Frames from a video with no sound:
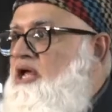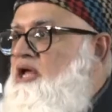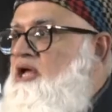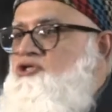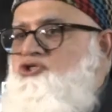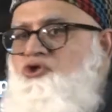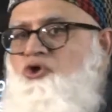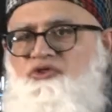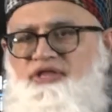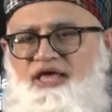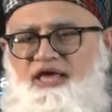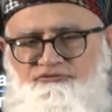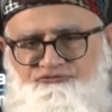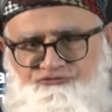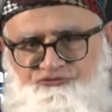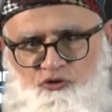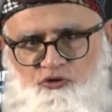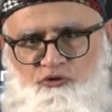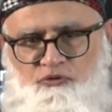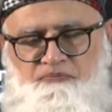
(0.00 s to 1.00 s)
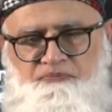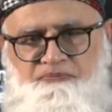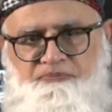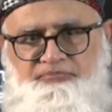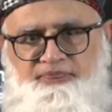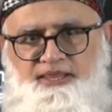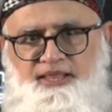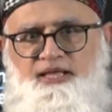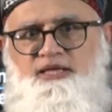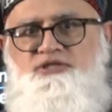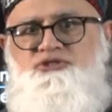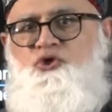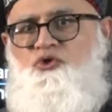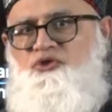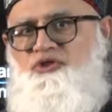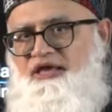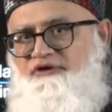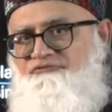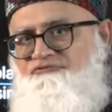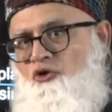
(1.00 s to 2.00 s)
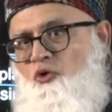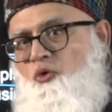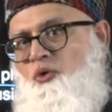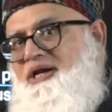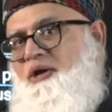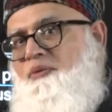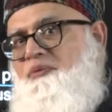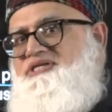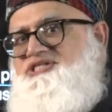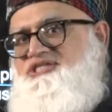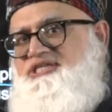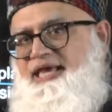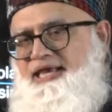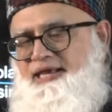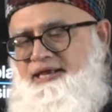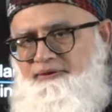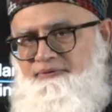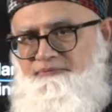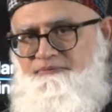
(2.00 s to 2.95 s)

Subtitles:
So therefore, what are we saying?